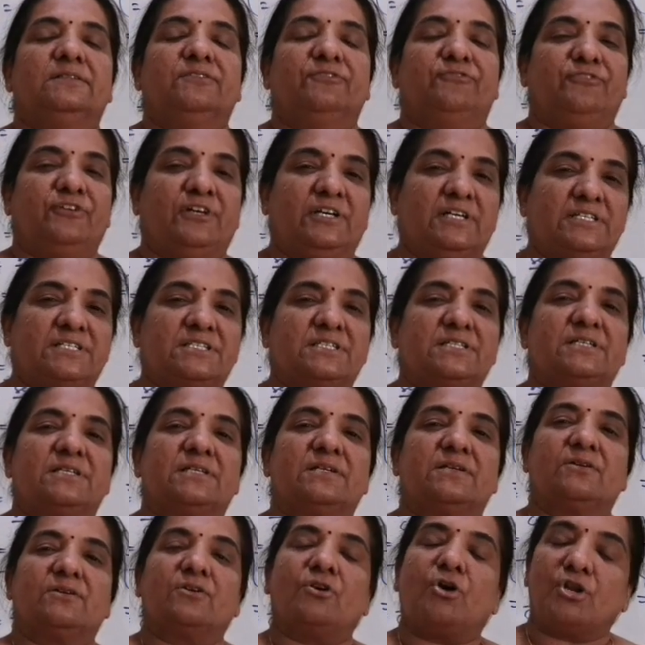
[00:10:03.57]
First,
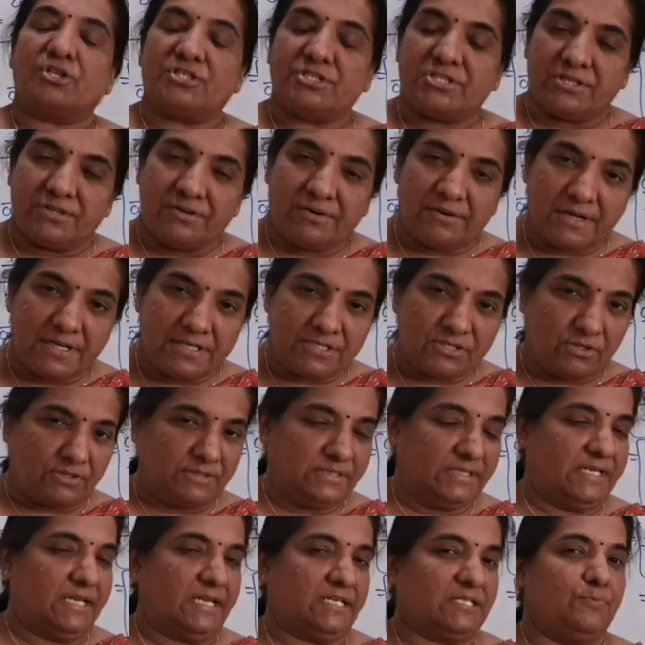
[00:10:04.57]
concentrate on the
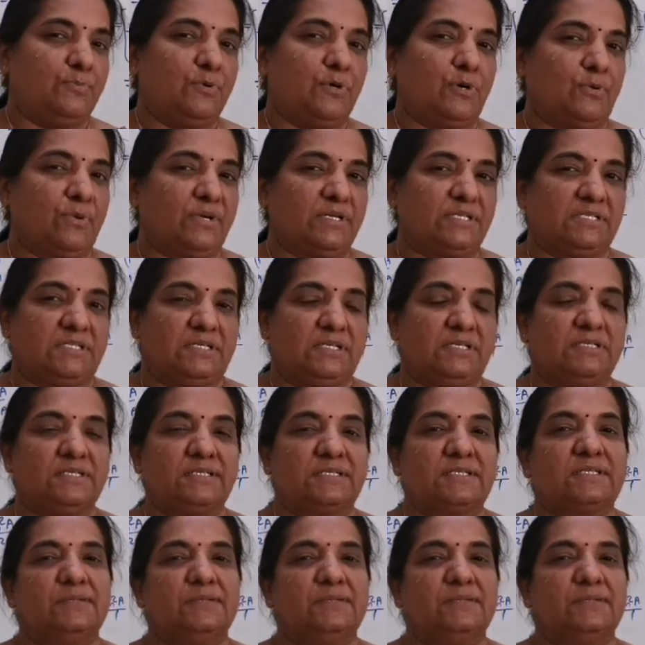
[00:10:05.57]
textbook questions,